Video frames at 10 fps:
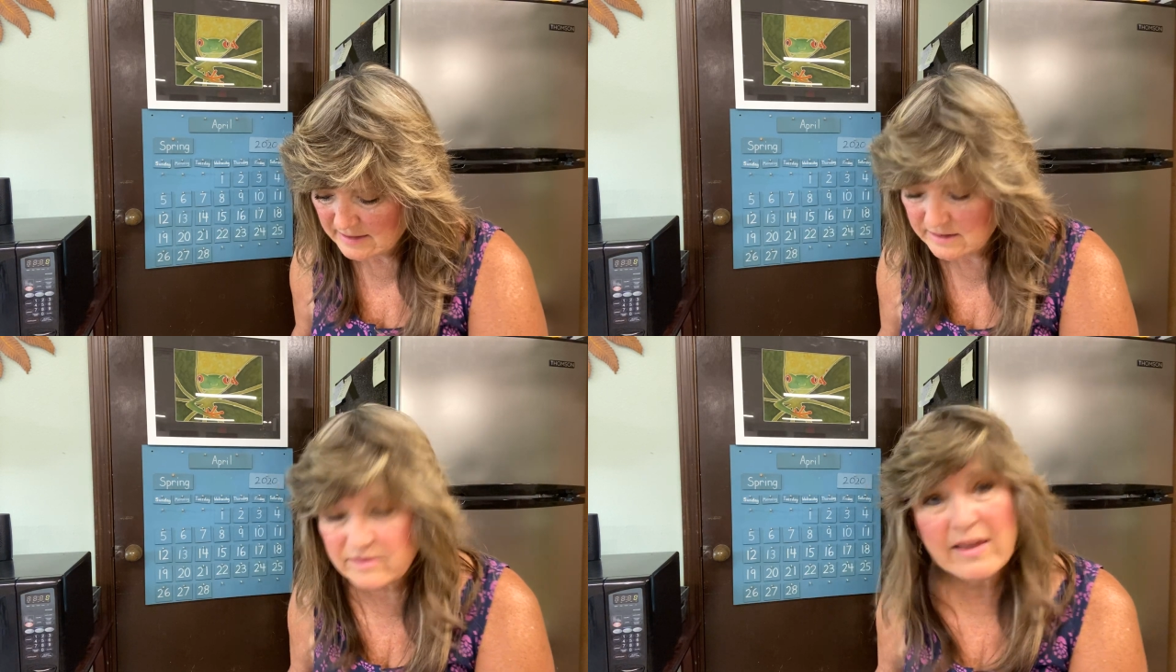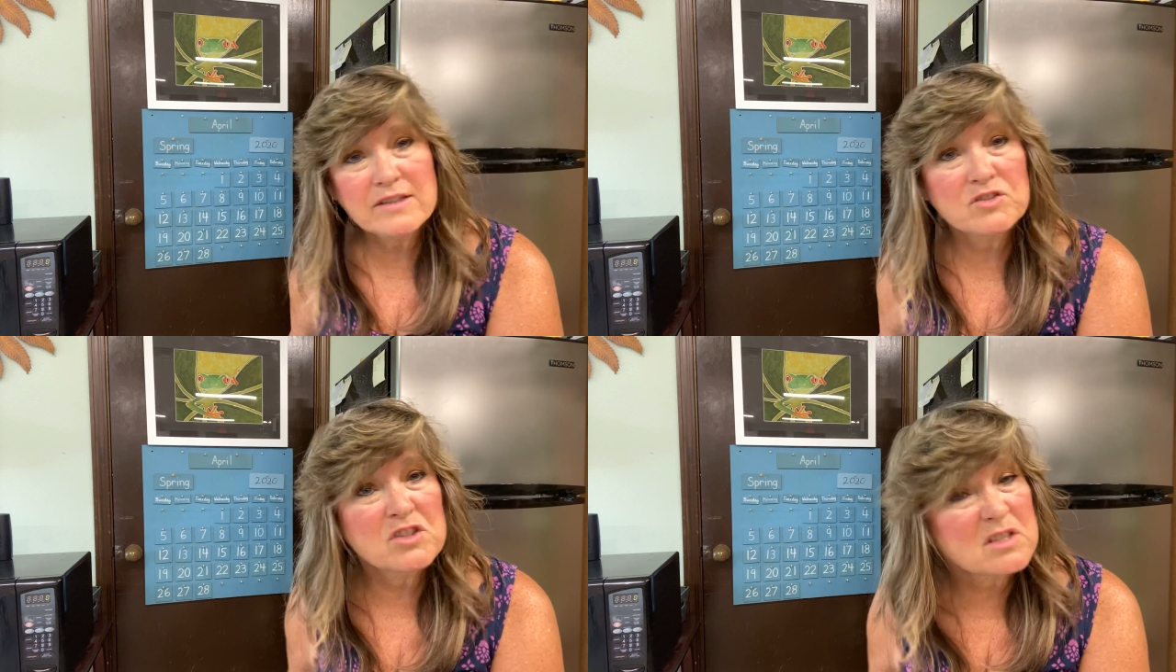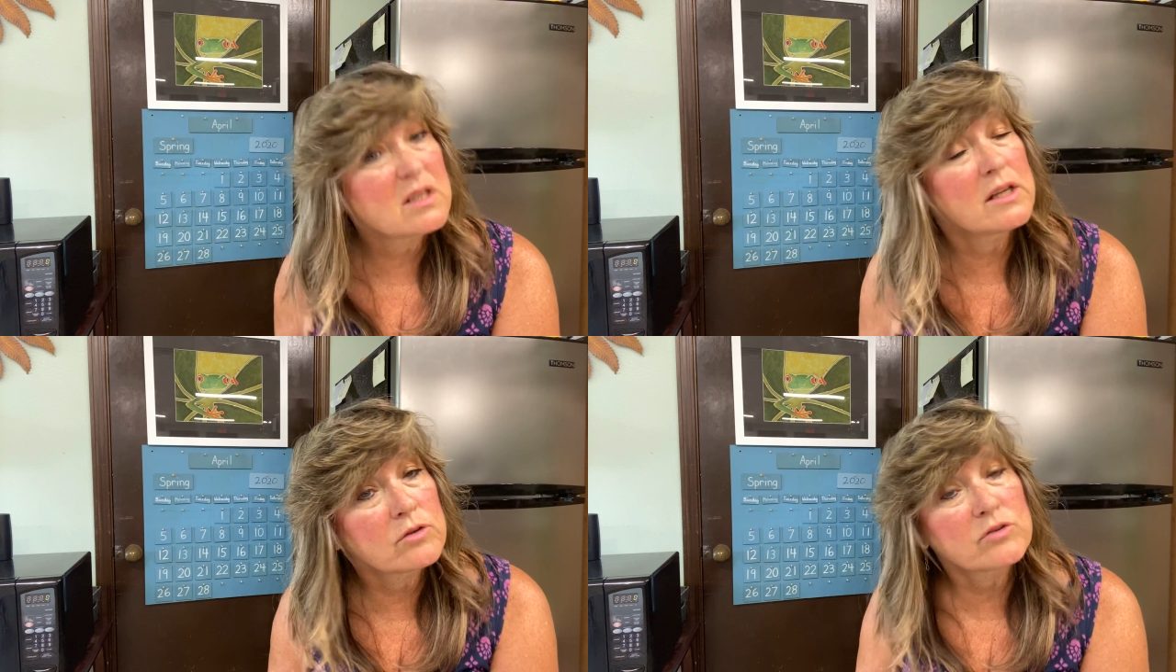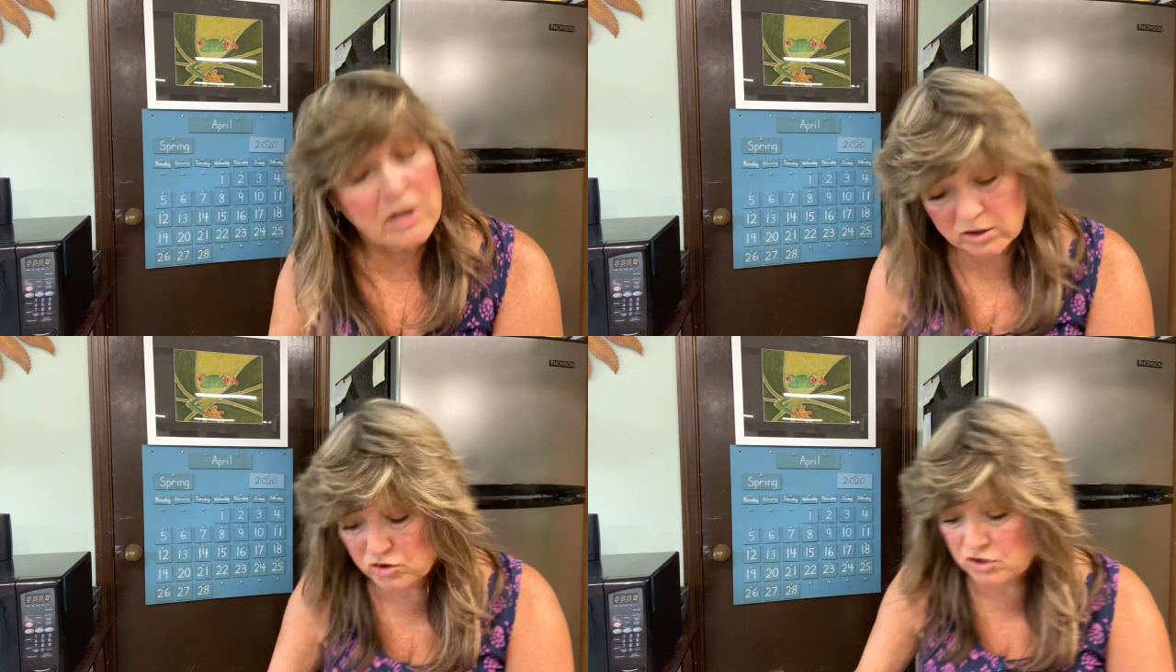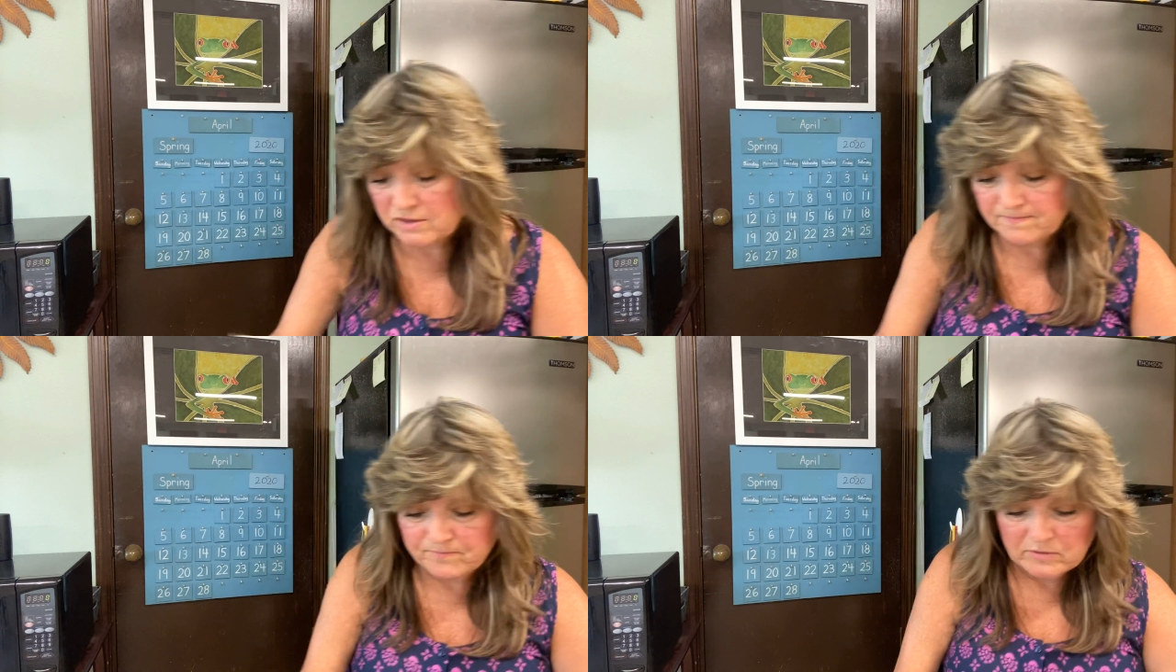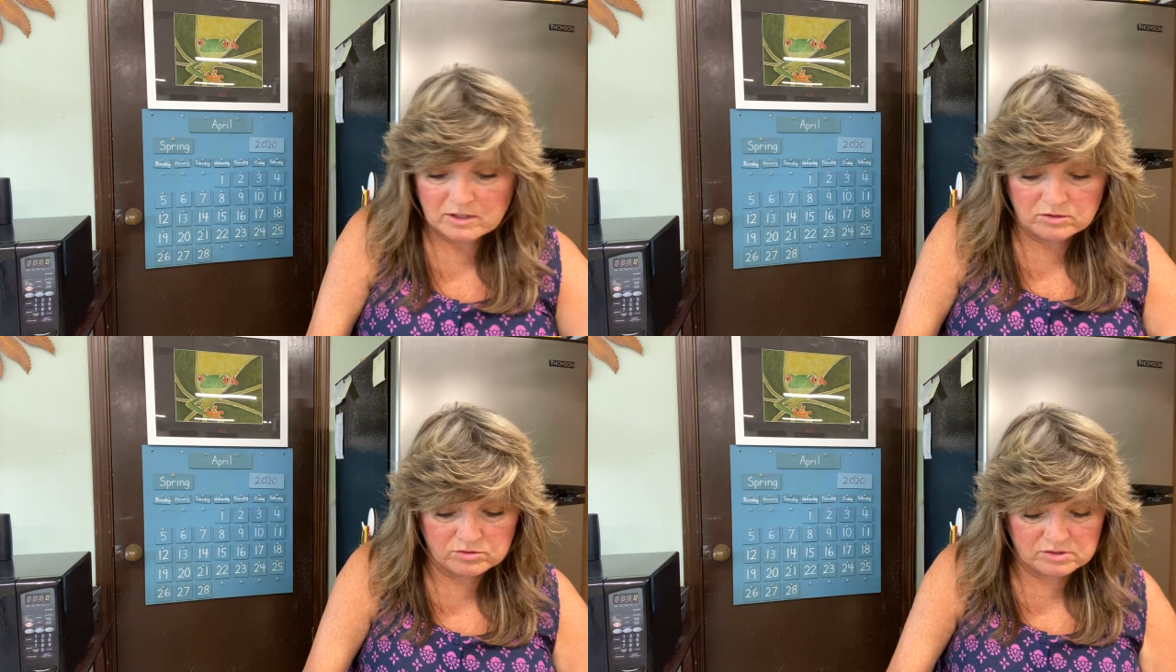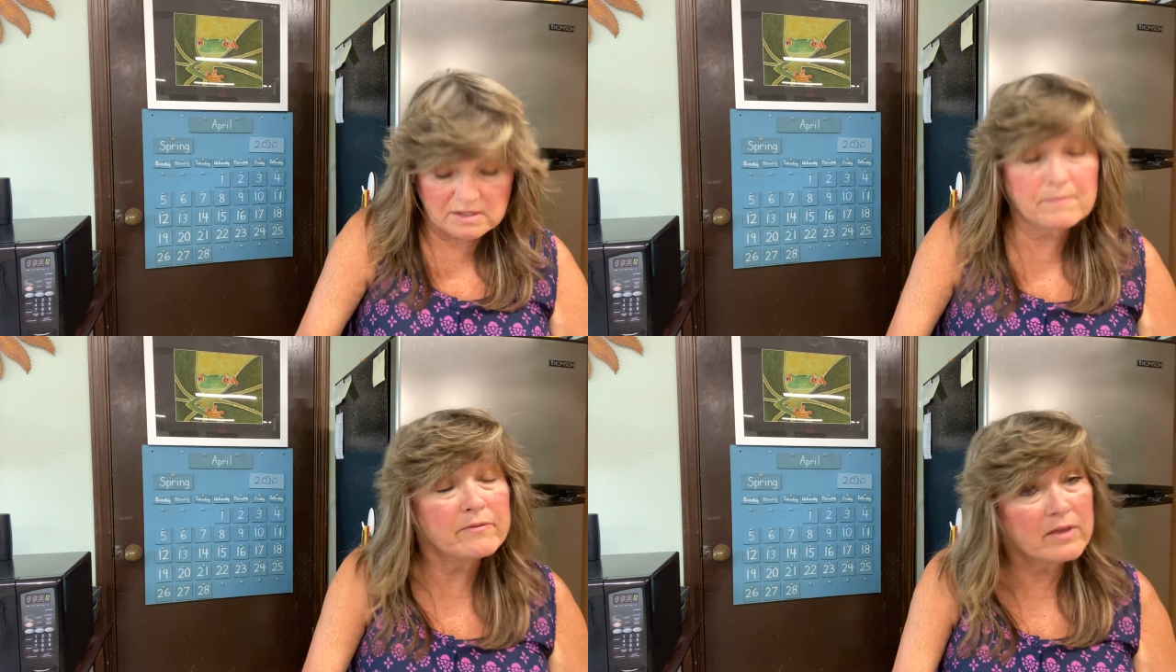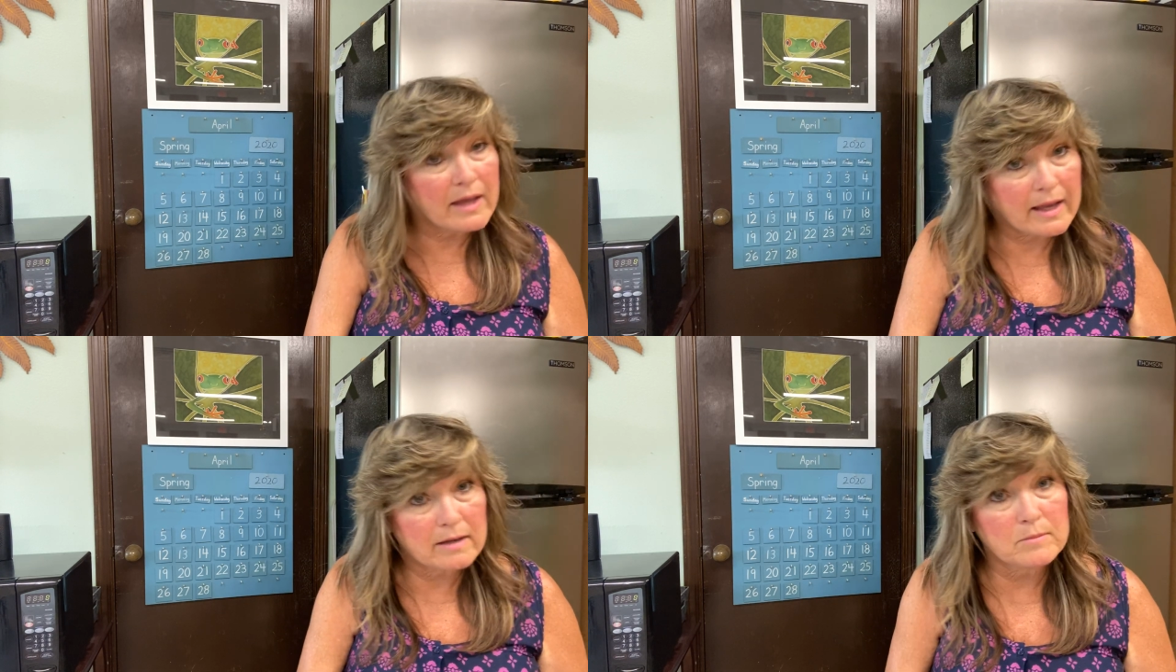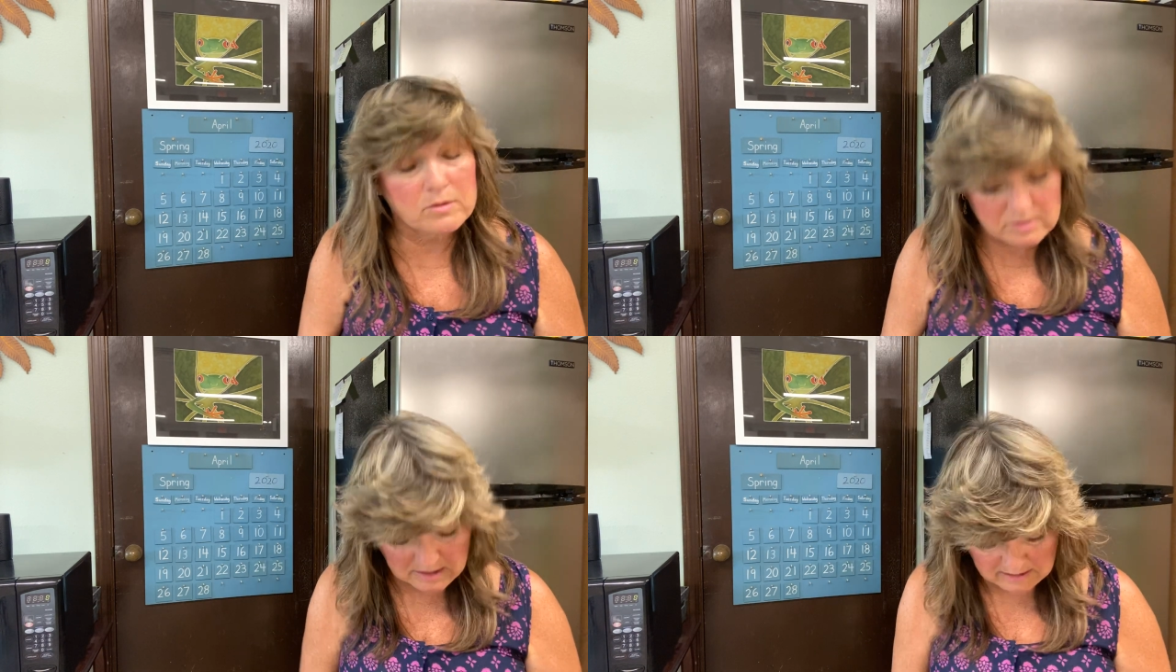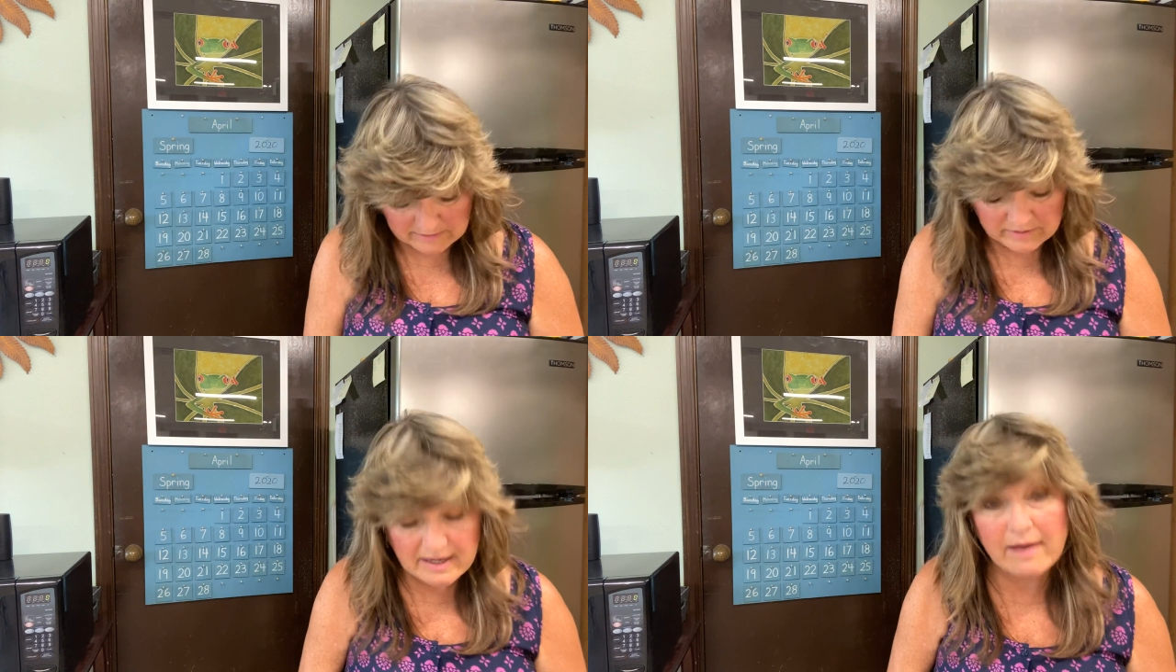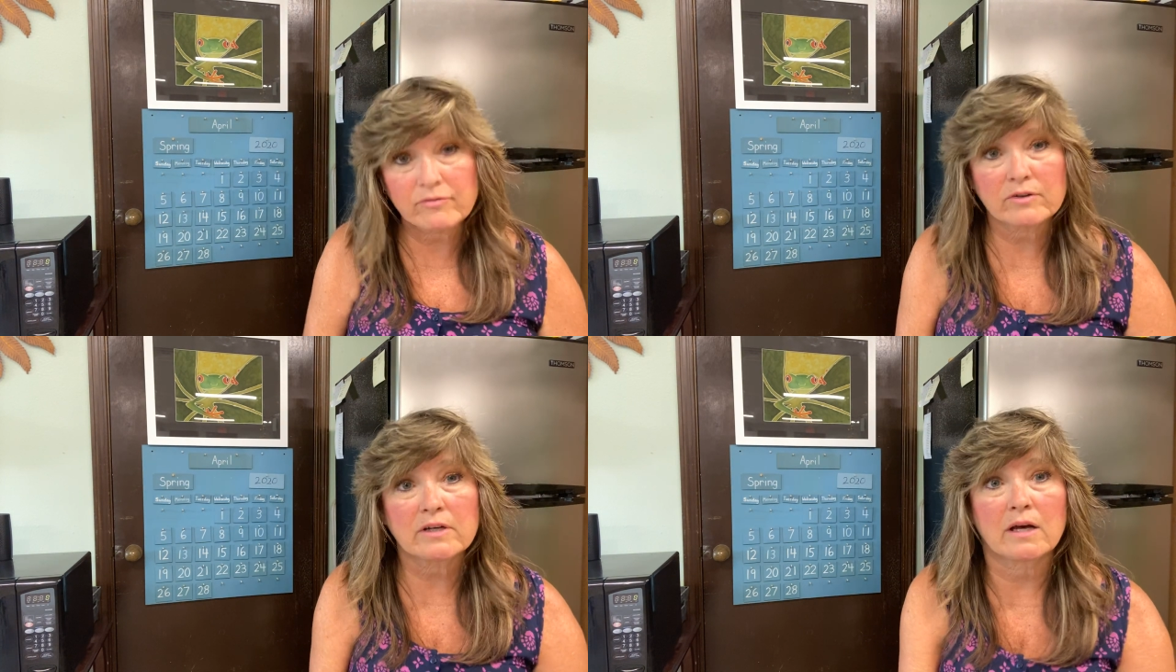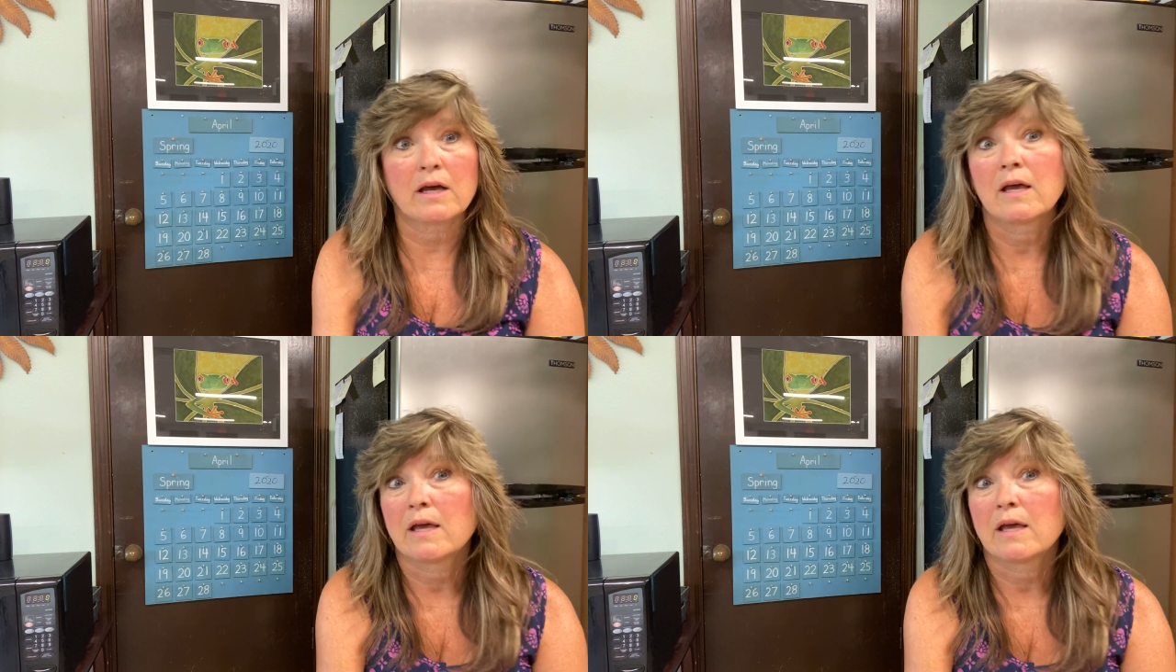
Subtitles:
So that's just an introduction to some of the animals that live in Africa.